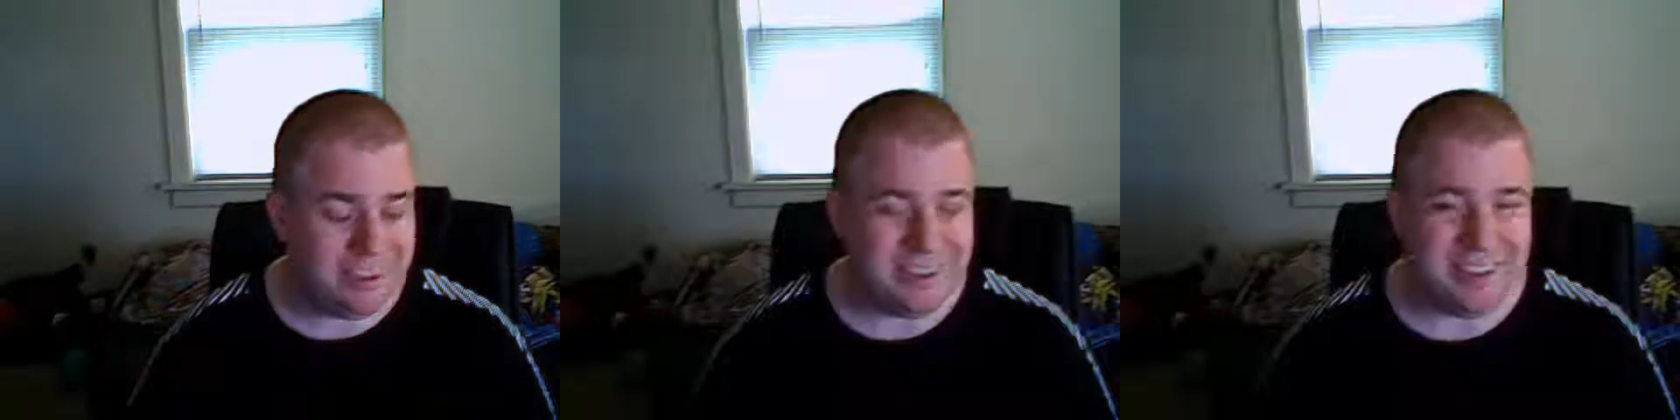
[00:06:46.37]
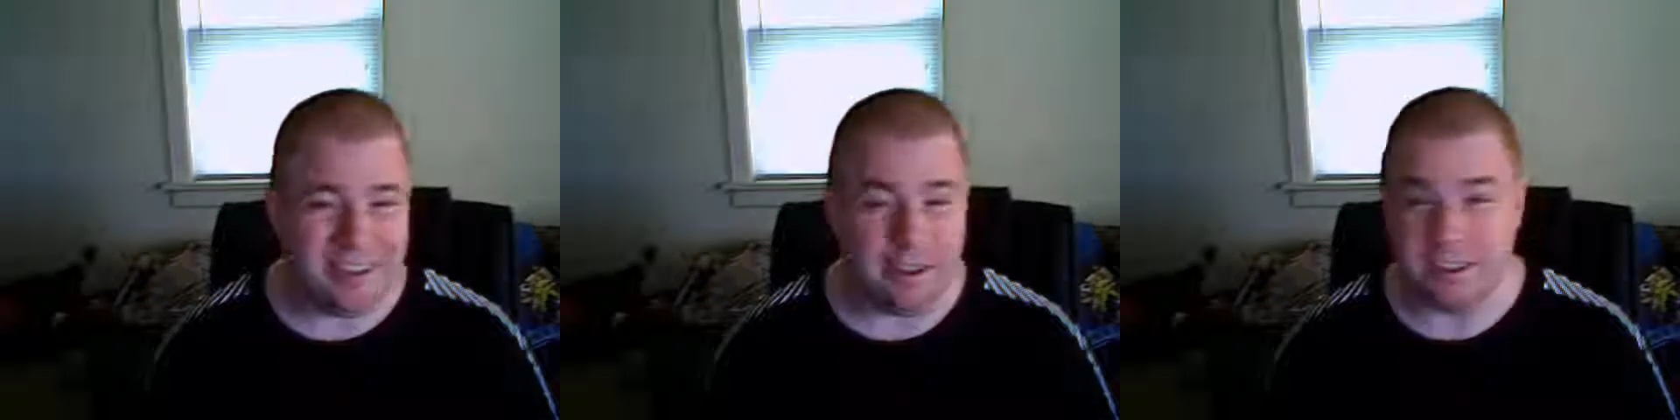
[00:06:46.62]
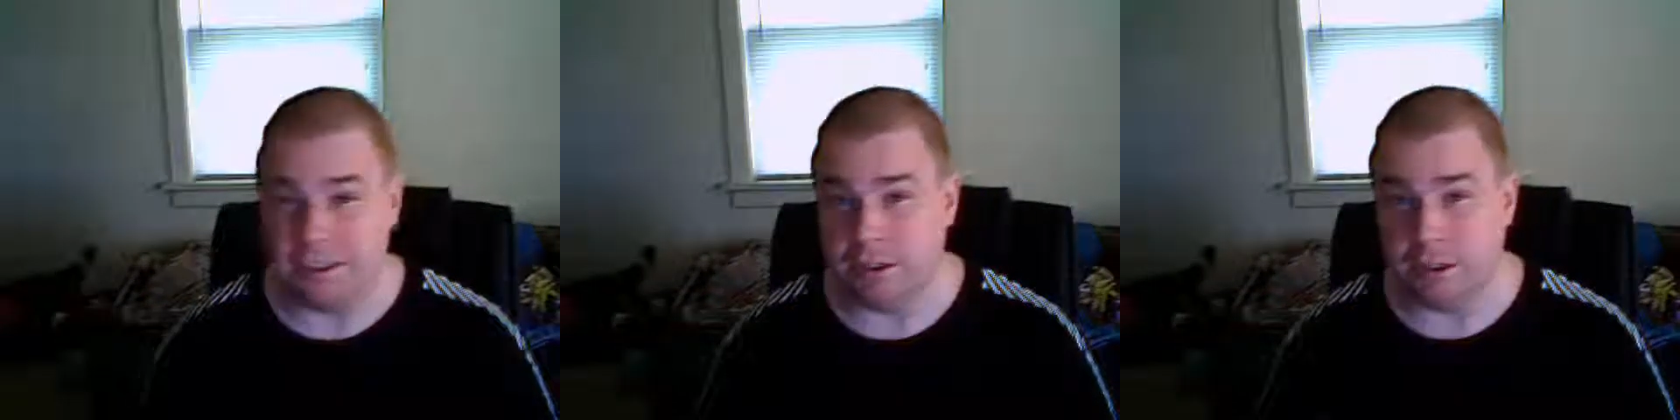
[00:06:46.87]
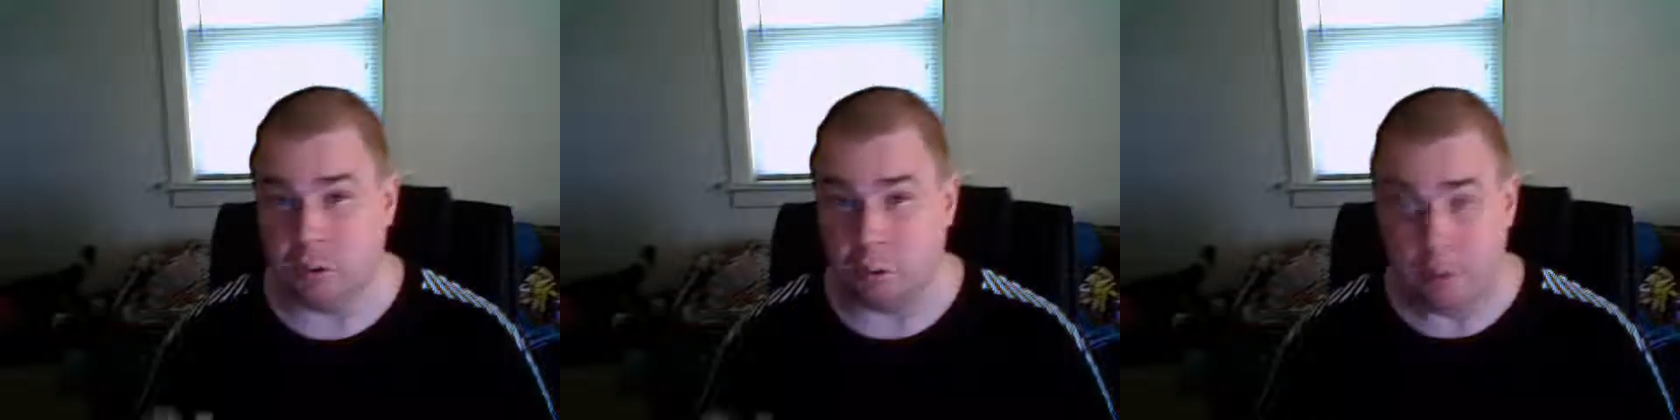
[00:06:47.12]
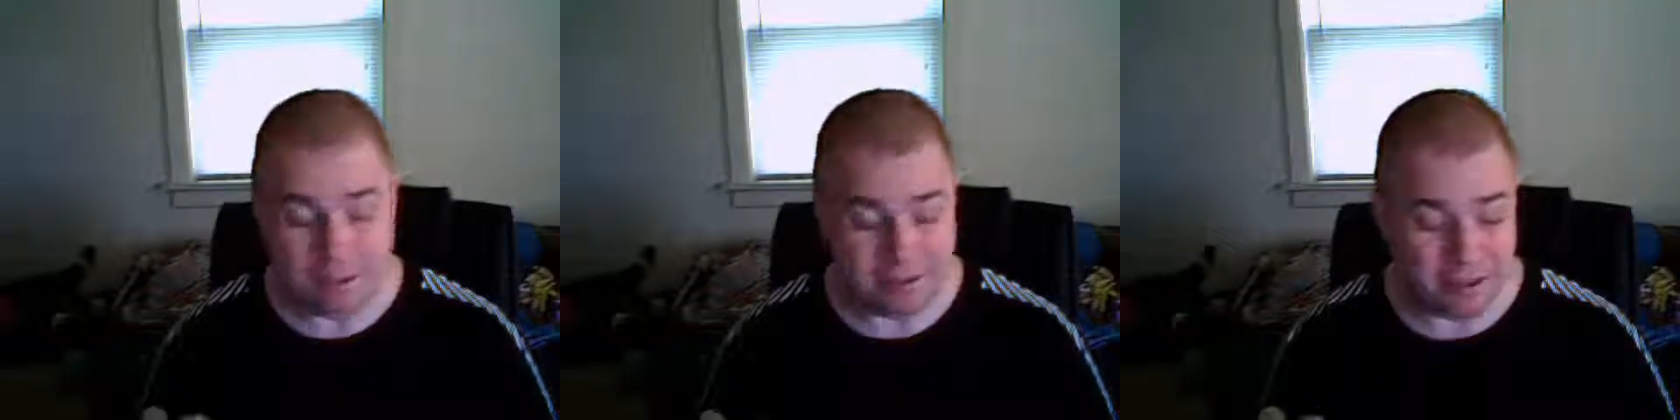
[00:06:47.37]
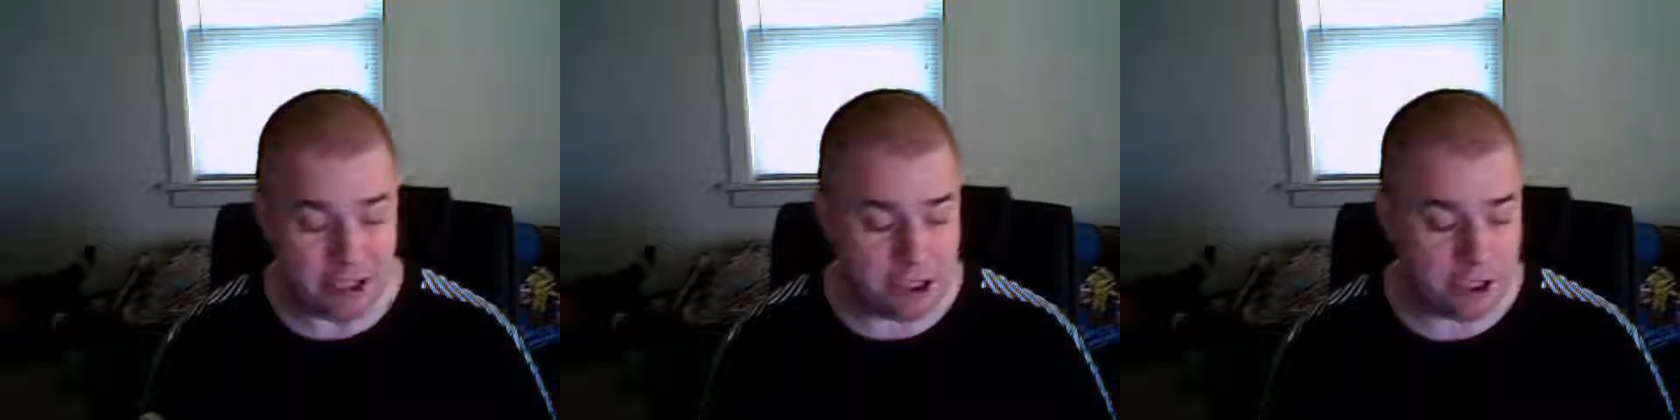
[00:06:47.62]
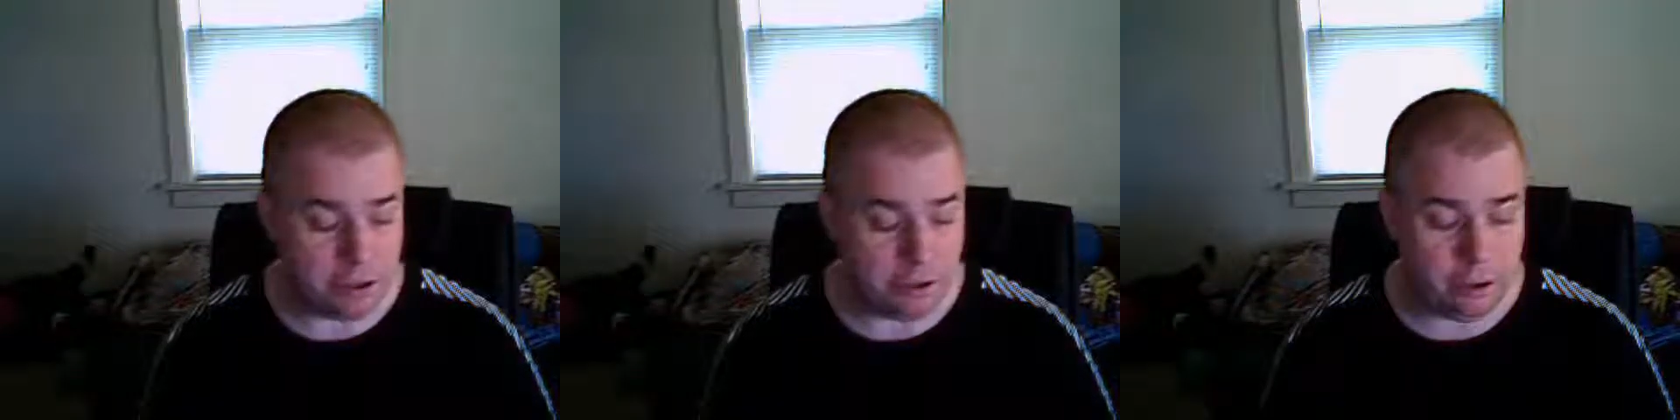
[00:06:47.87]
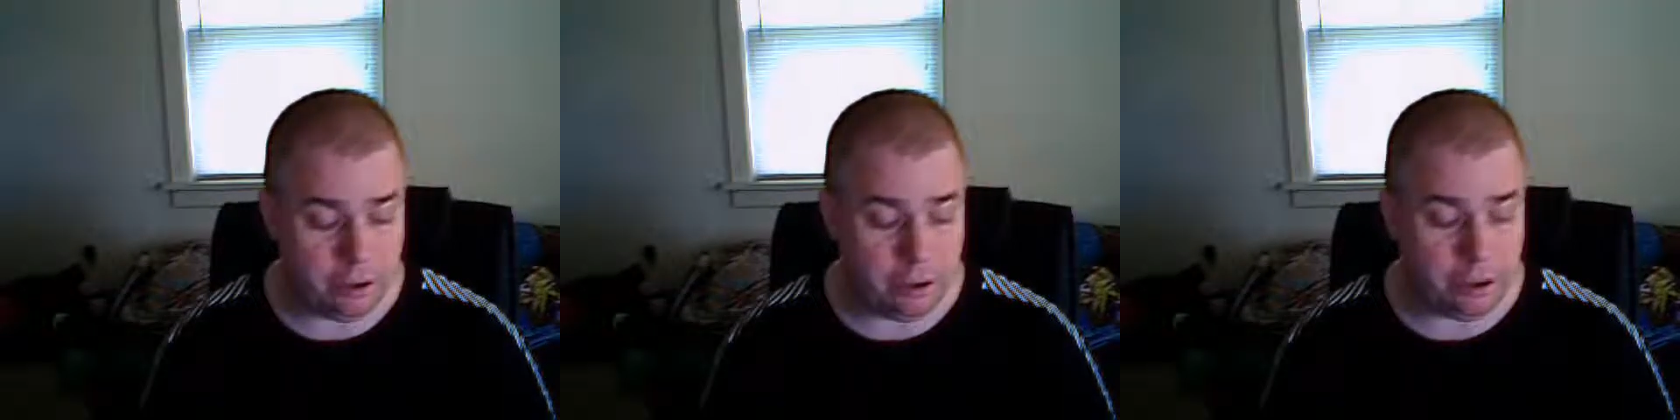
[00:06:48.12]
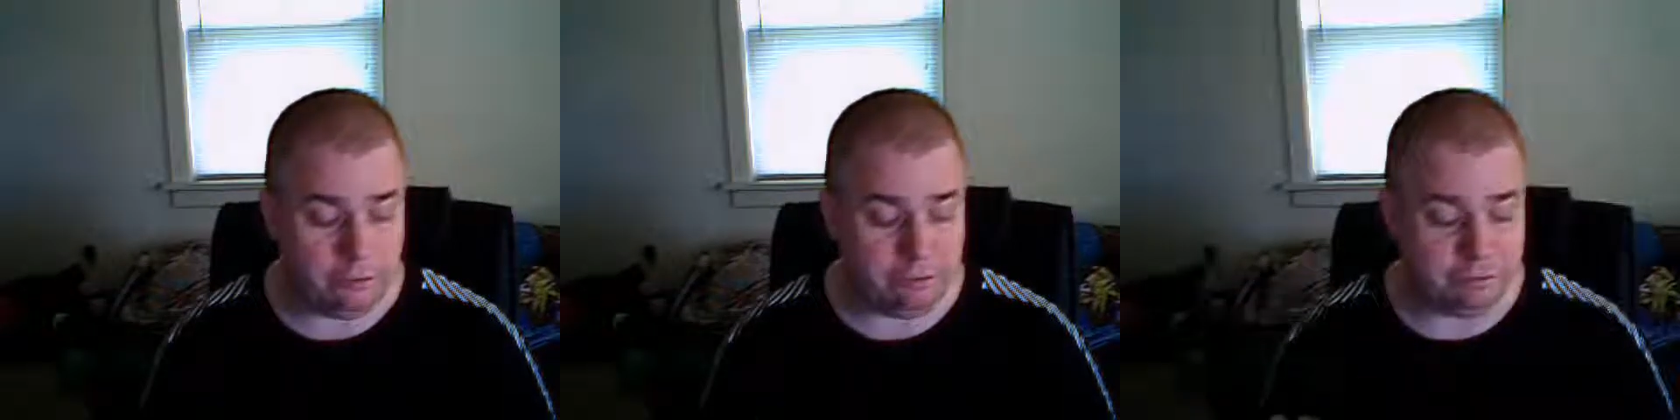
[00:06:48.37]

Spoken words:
And since the repetition of